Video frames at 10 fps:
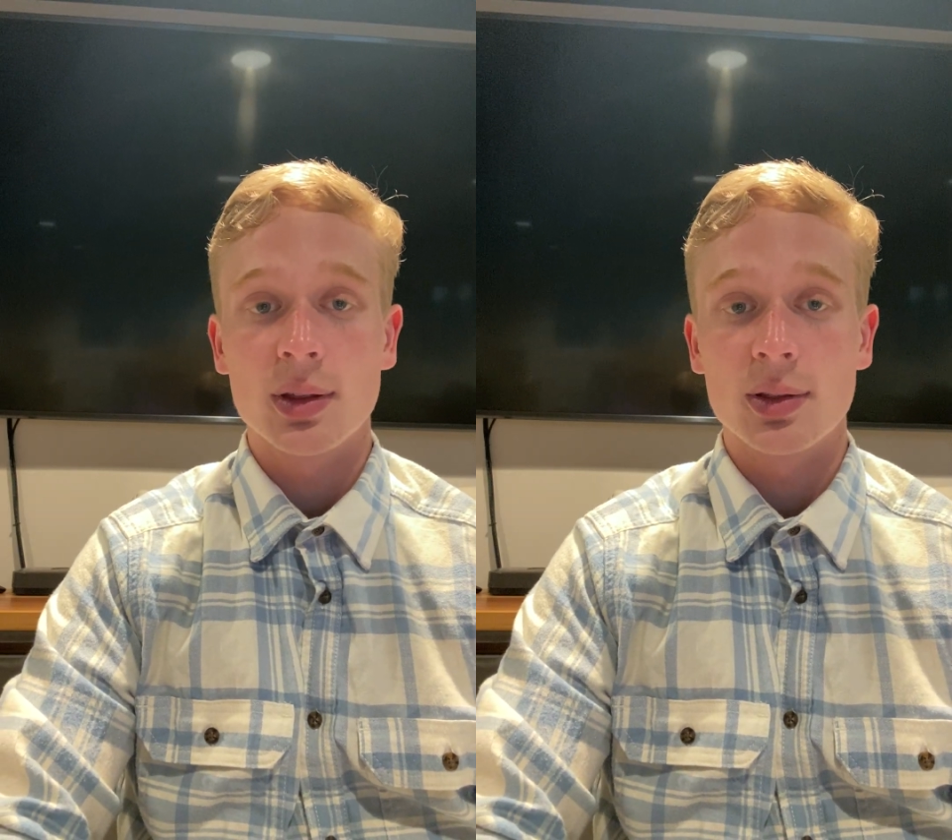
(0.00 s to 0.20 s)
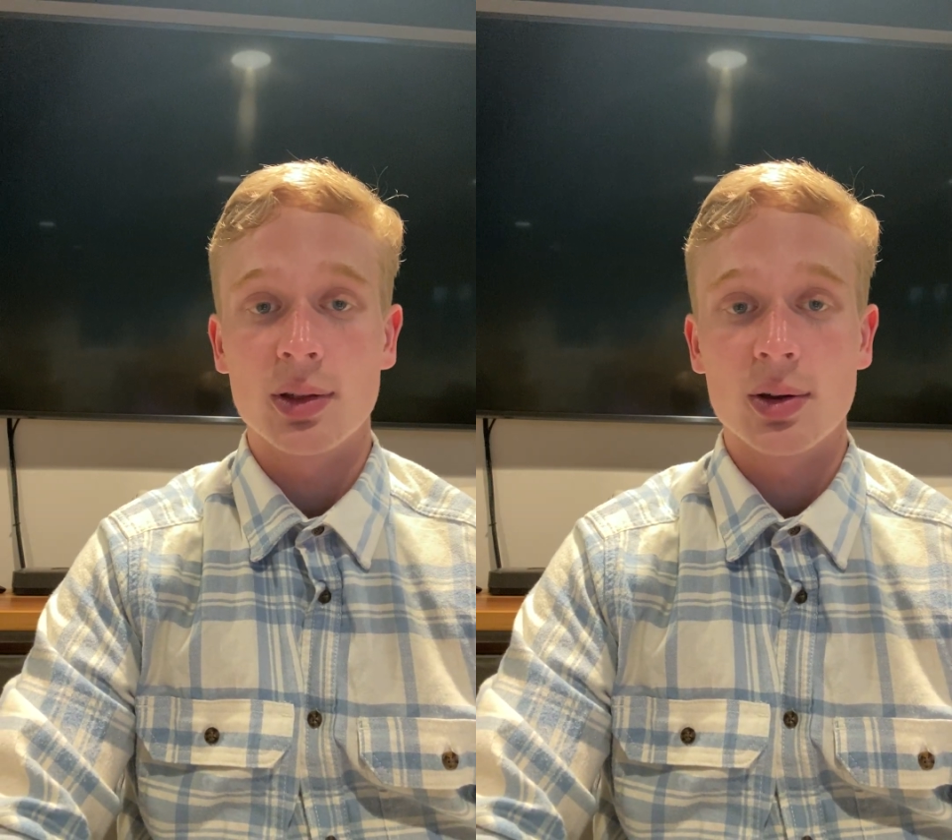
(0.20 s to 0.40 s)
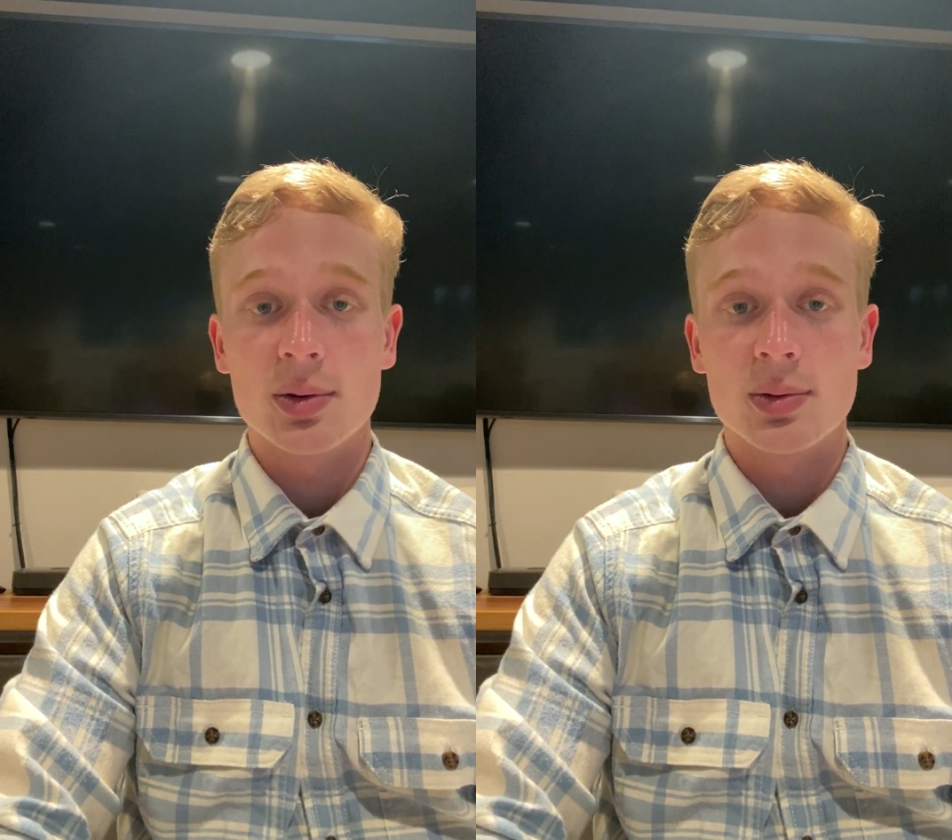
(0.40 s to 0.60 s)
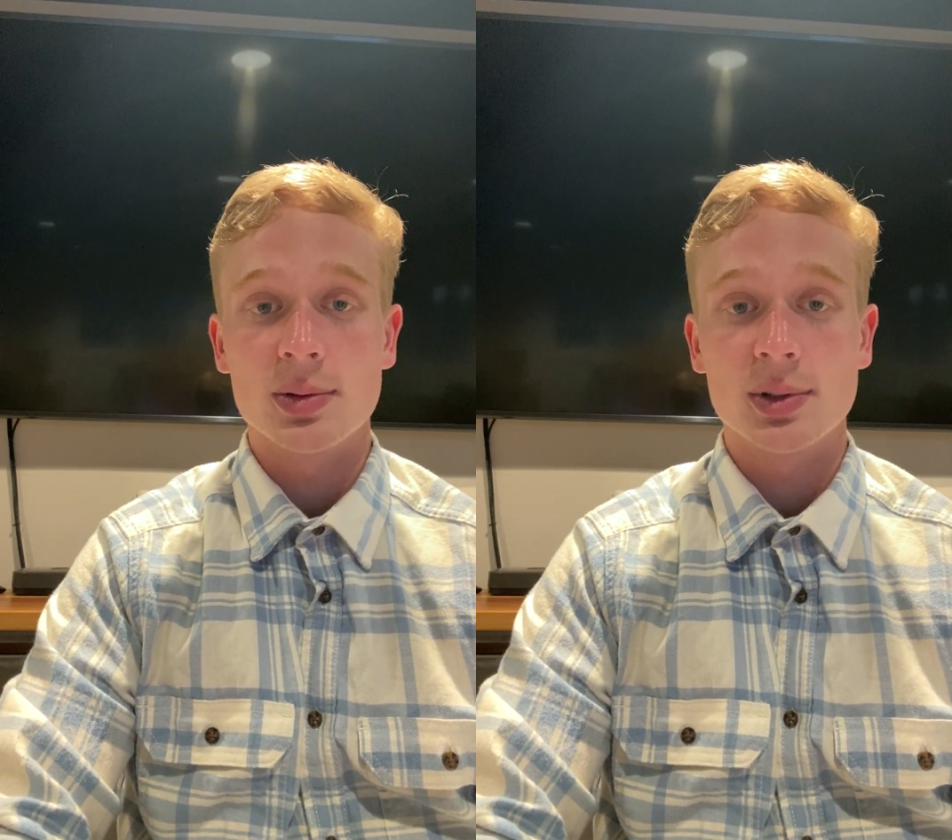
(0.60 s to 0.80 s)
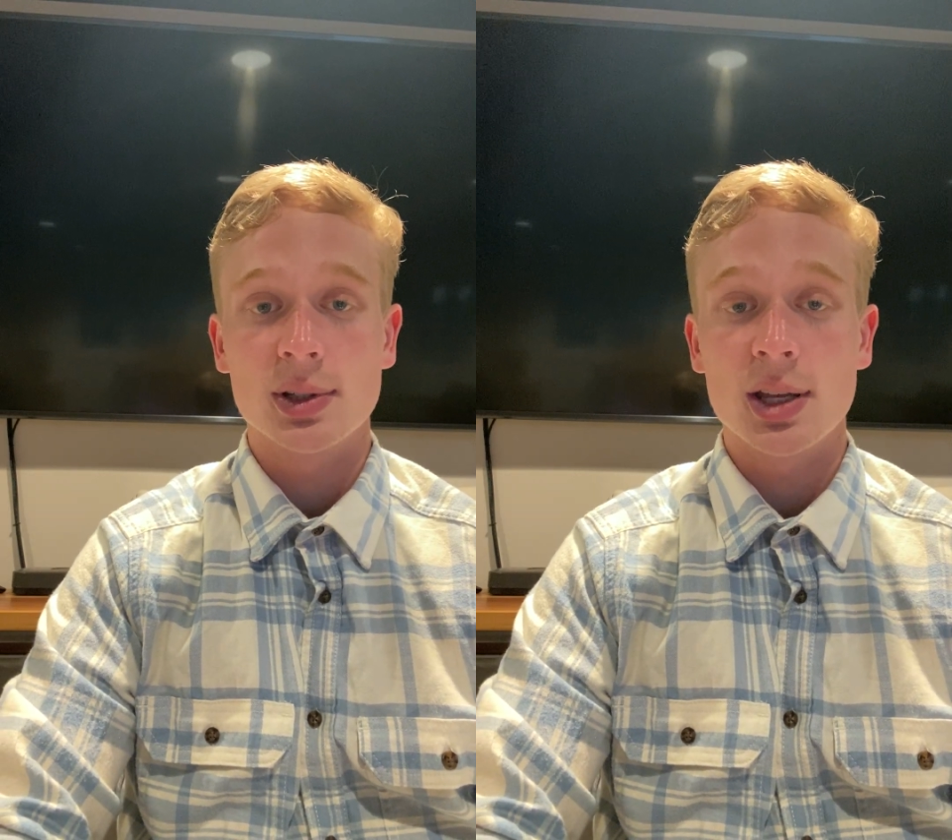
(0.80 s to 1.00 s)

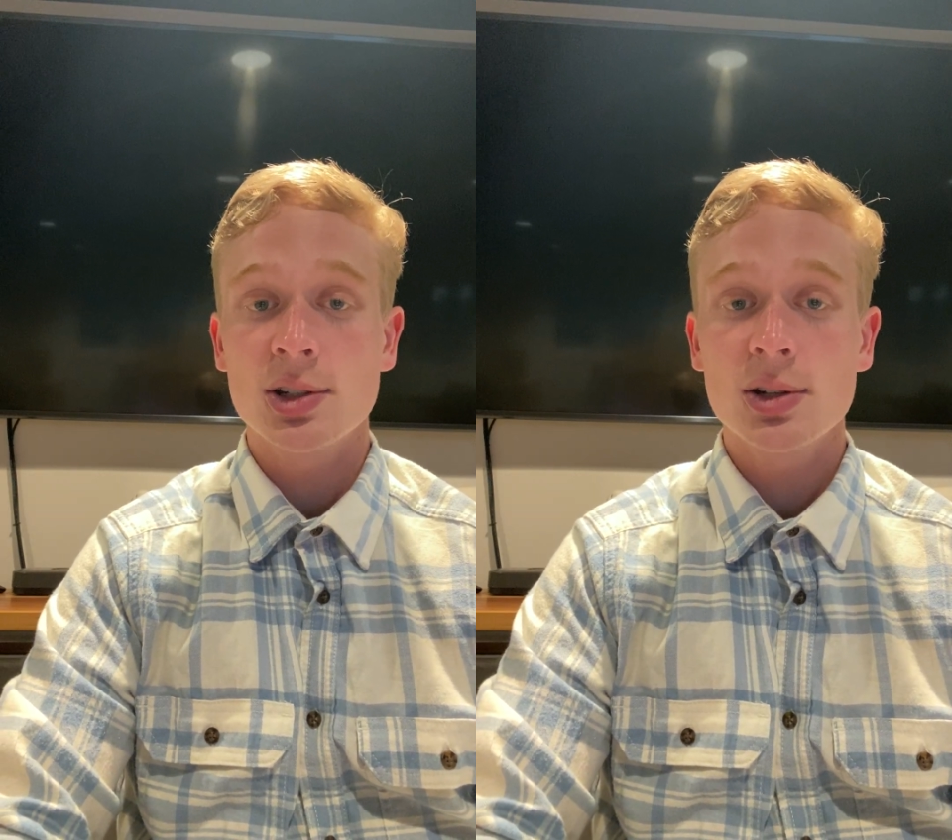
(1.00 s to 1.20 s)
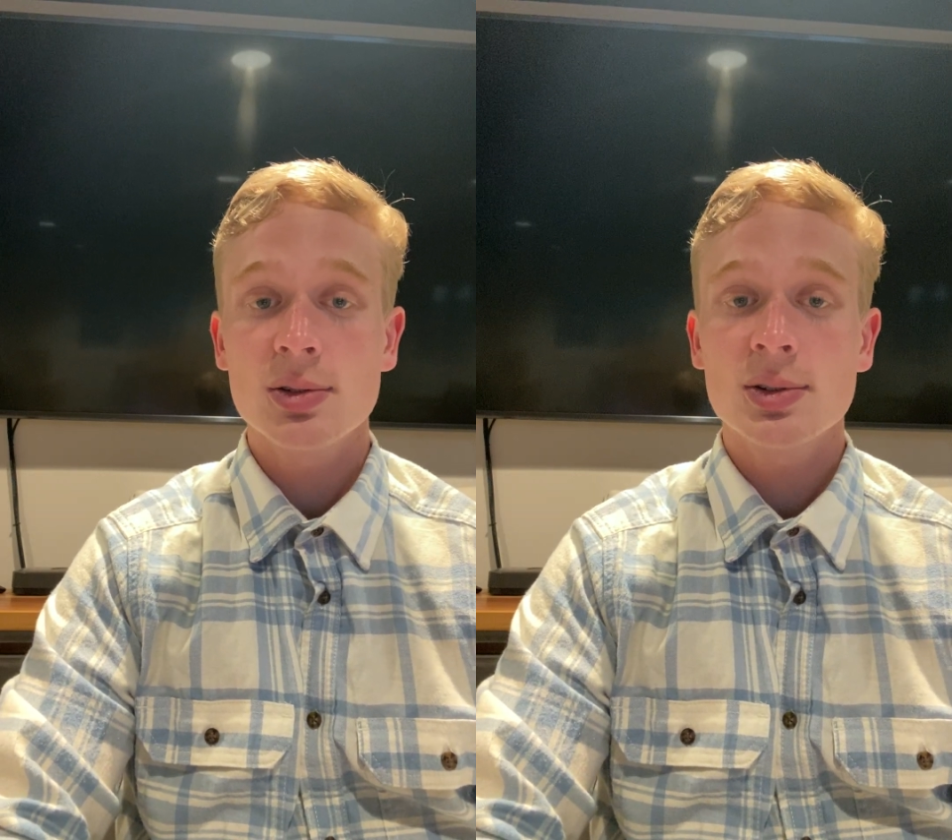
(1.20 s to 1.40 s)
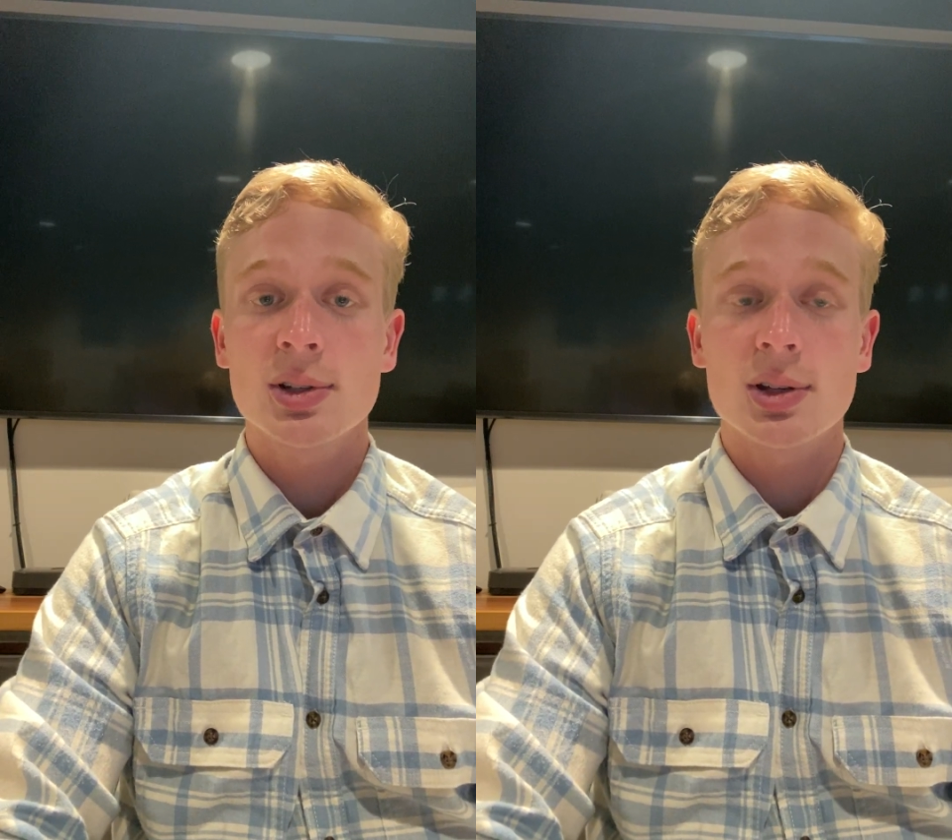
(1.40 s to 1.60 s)
those issues,